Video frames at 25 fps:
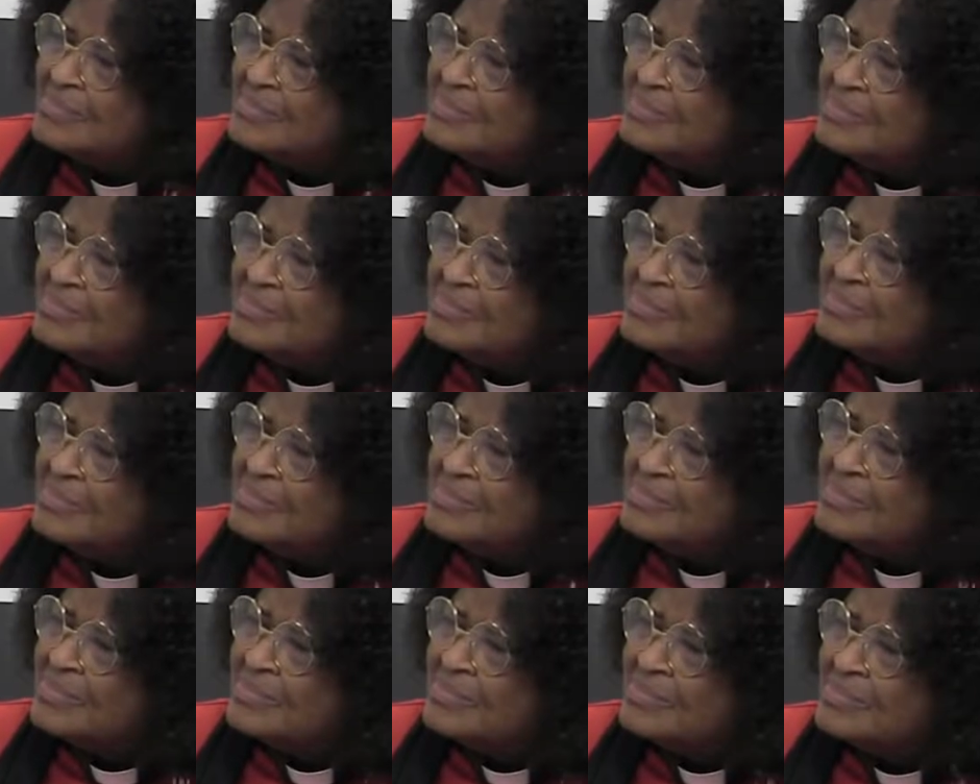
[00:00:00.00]

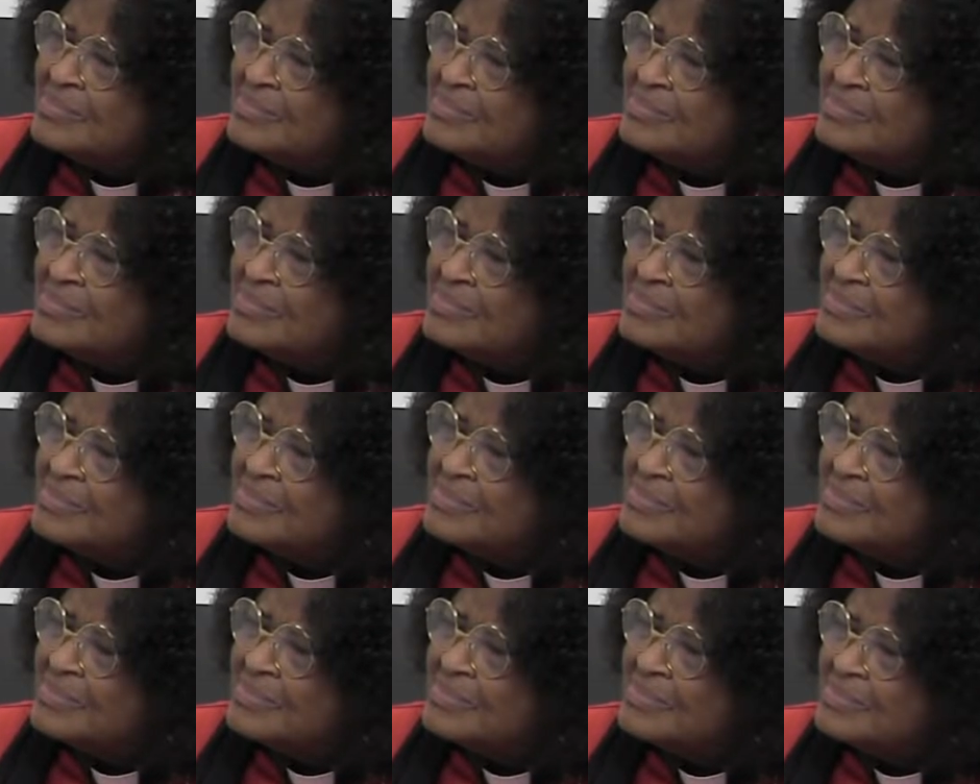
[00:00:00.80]

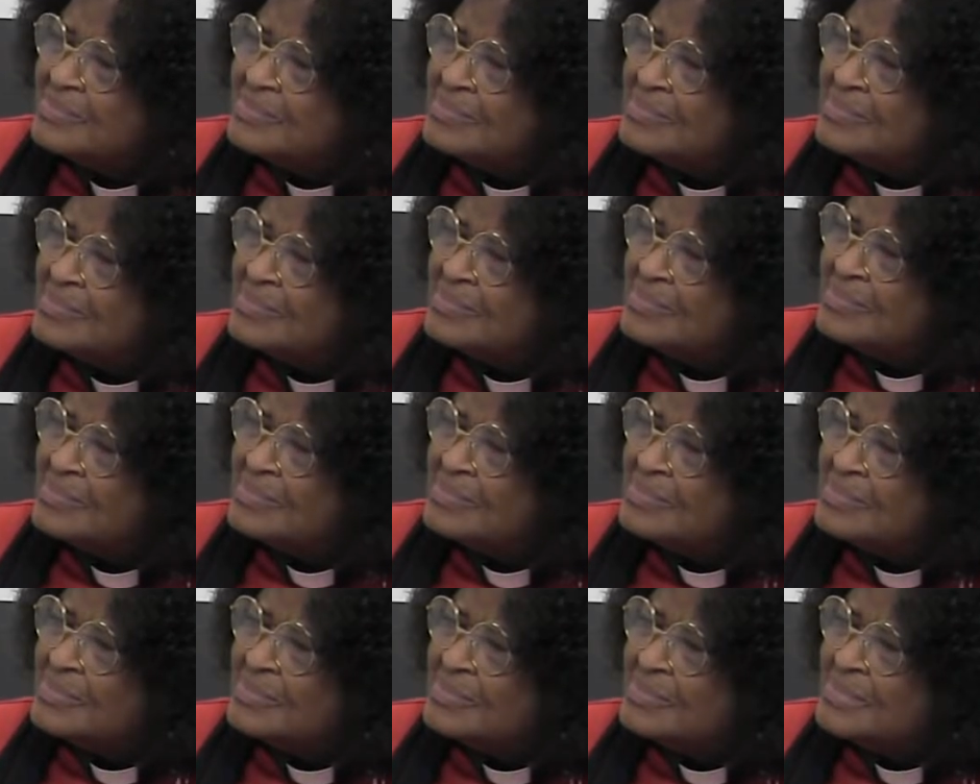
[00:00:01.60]

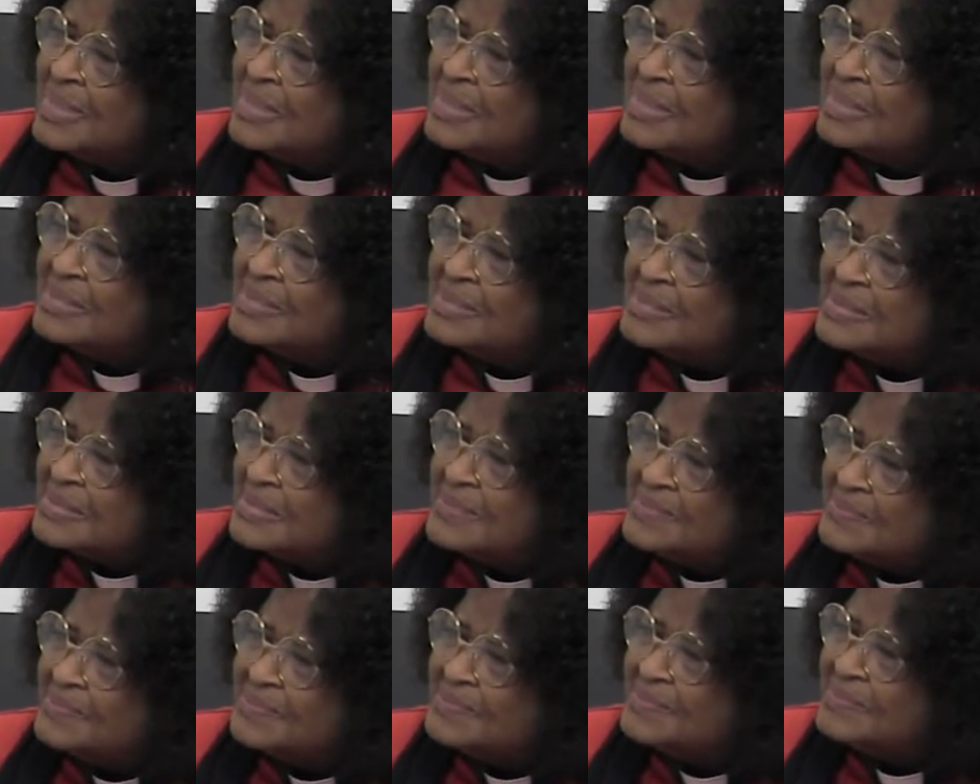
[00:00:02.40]

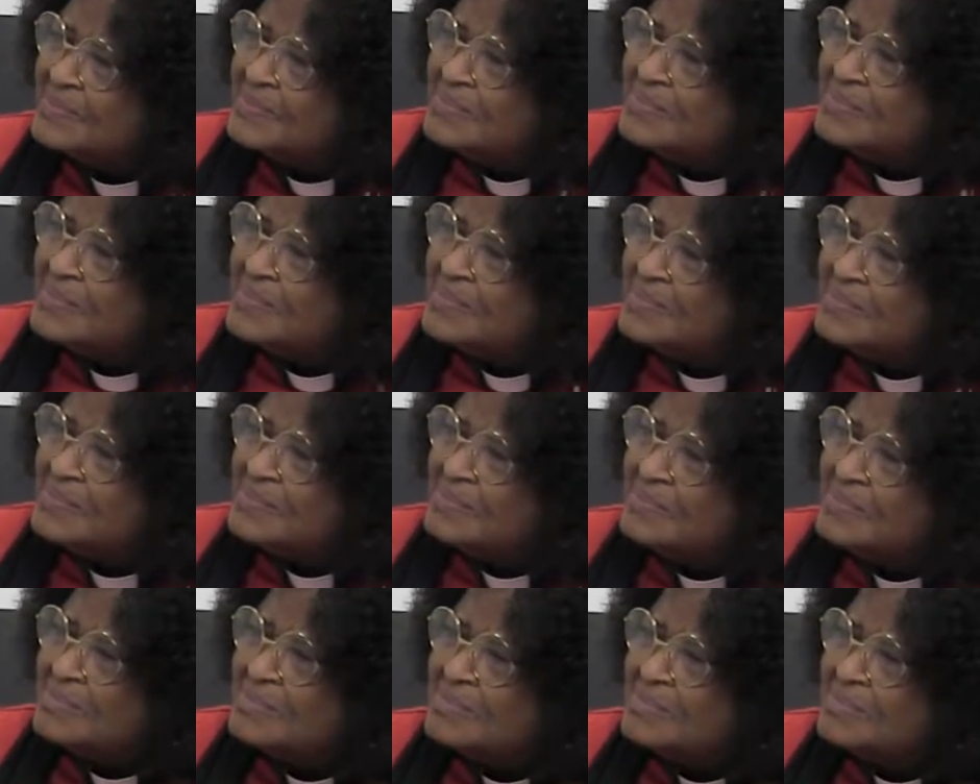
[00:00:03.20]

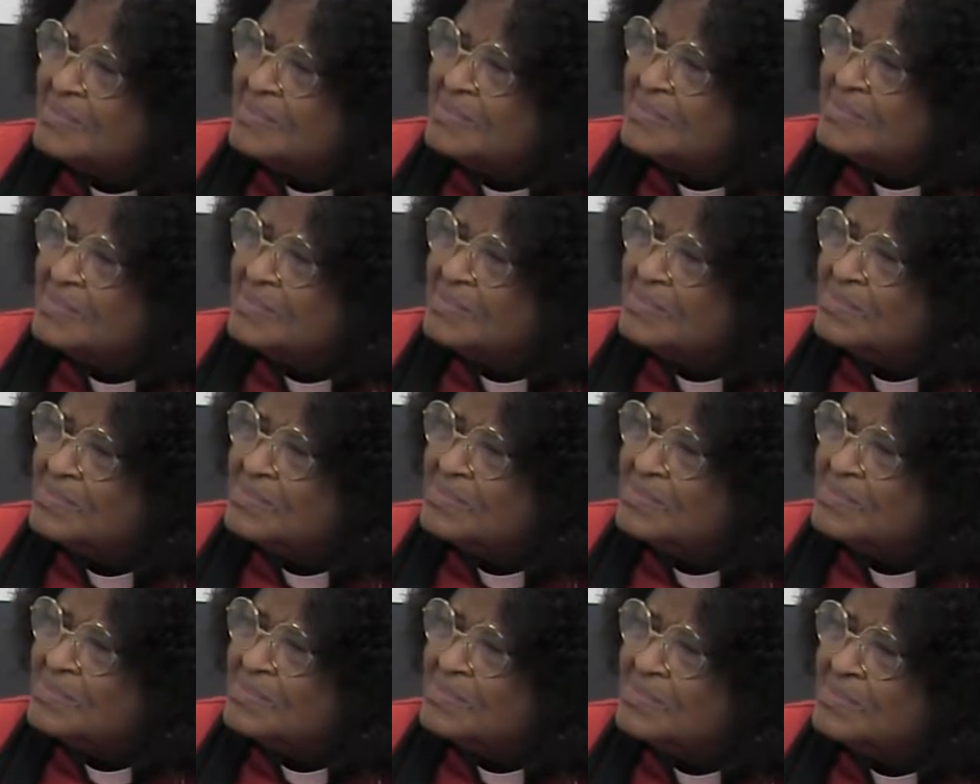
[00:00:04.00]

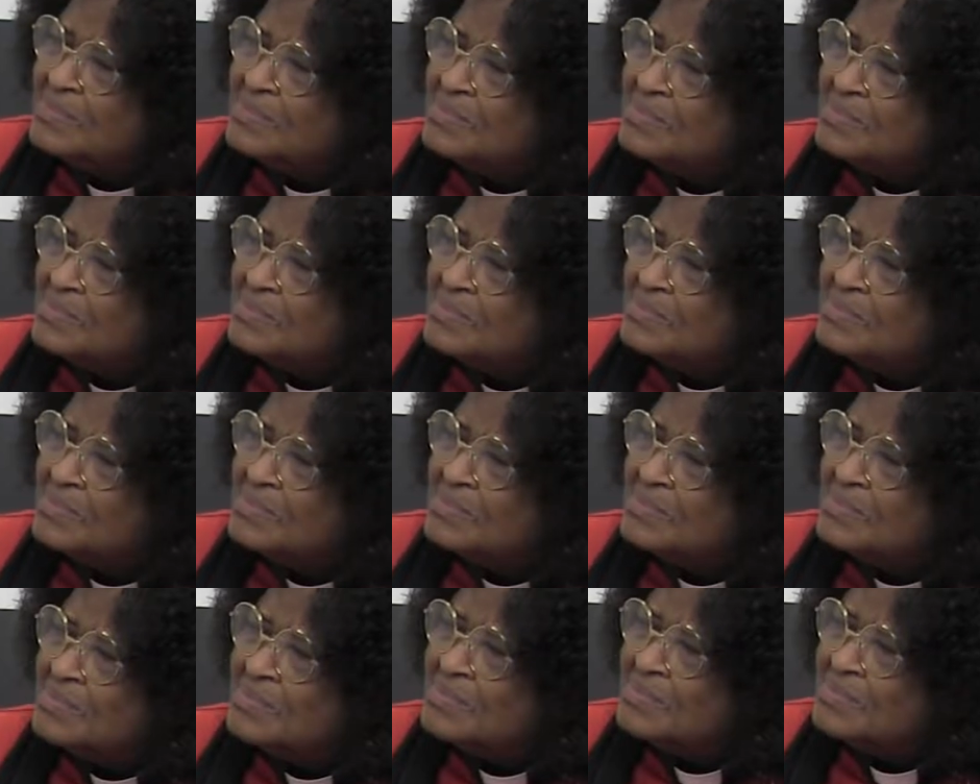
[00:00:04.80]

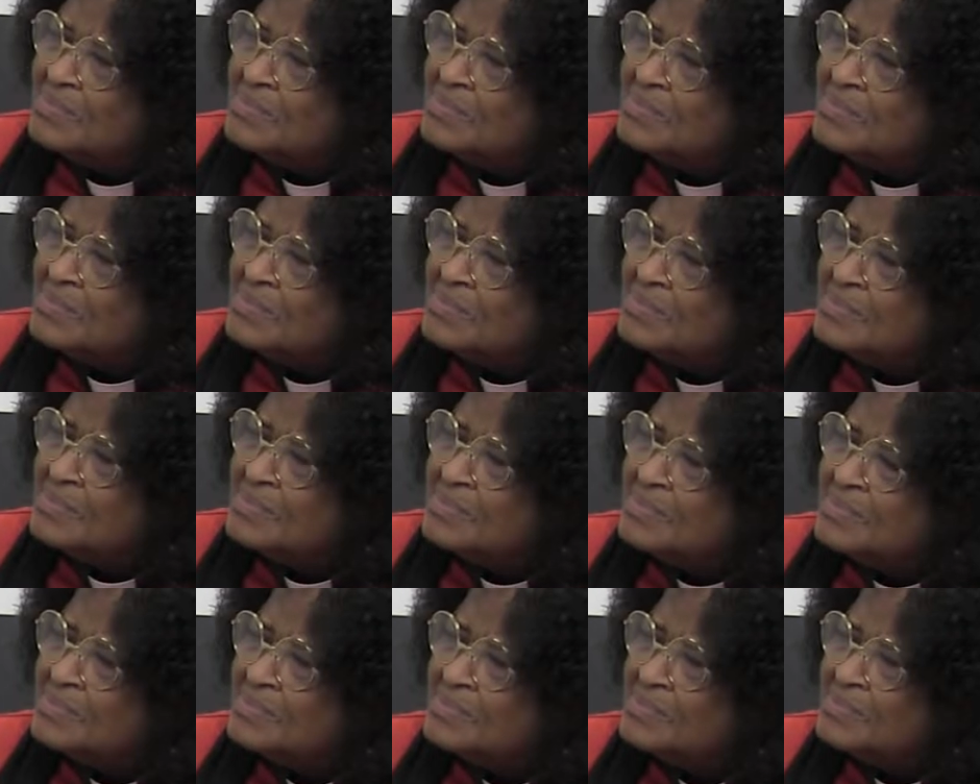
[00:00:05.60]

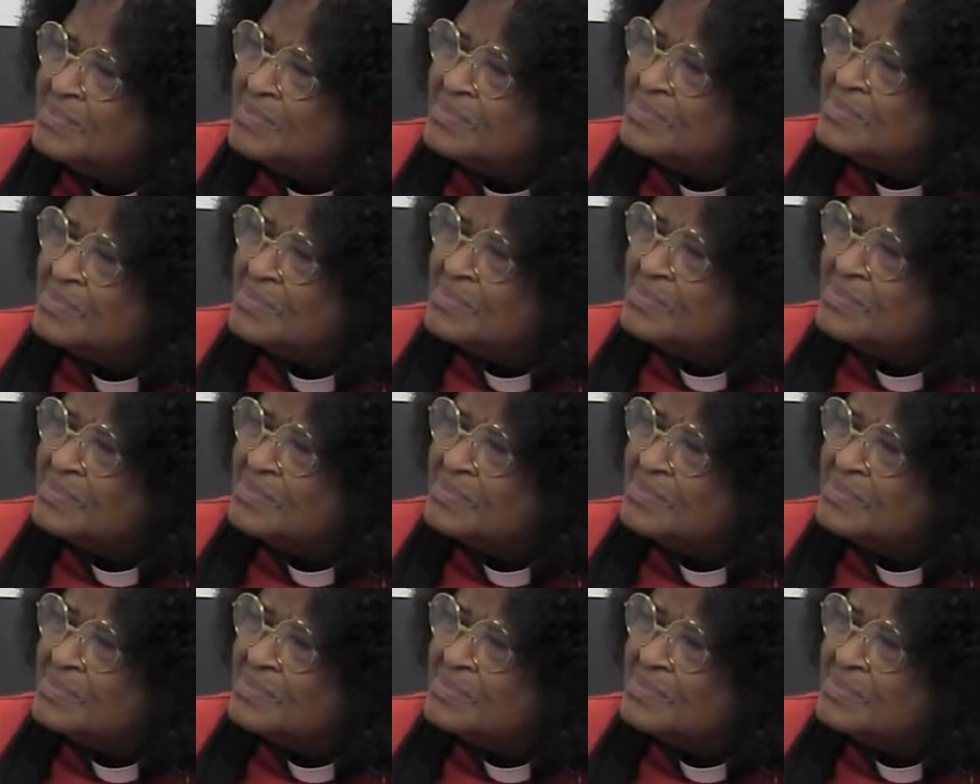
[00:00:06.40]
[no speech]